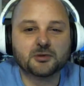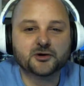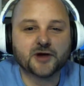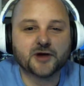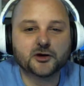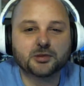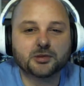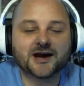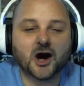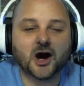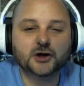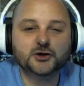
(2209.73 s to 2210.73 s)
to do that, you play
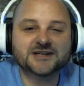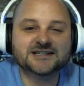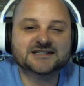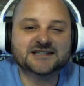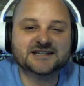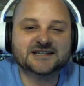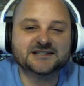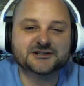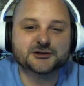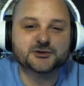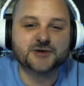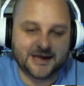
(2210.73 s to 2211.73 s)

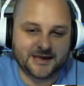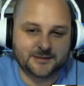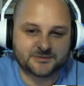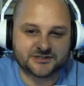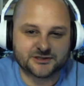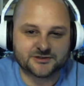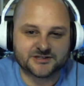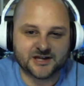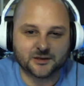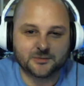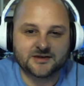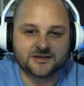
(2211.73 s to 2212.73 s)
162 games, and you're
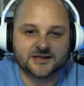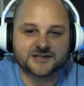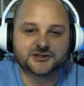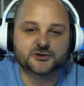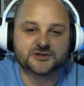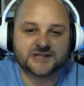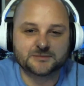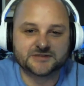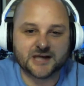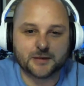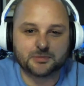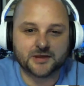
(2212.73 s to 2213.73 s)
telling me these two teams
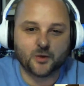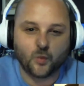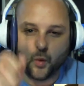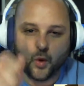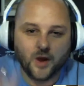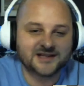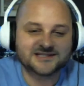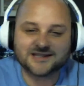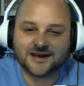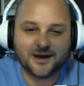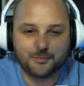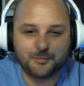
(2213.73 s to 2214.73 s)
got to play one? That's
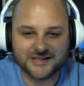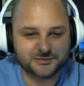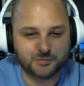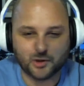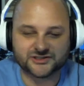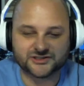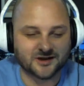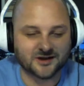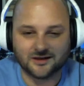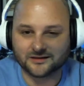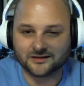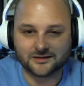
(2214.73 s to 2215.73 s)
not how baseball's
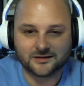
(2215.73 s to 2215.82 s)
done.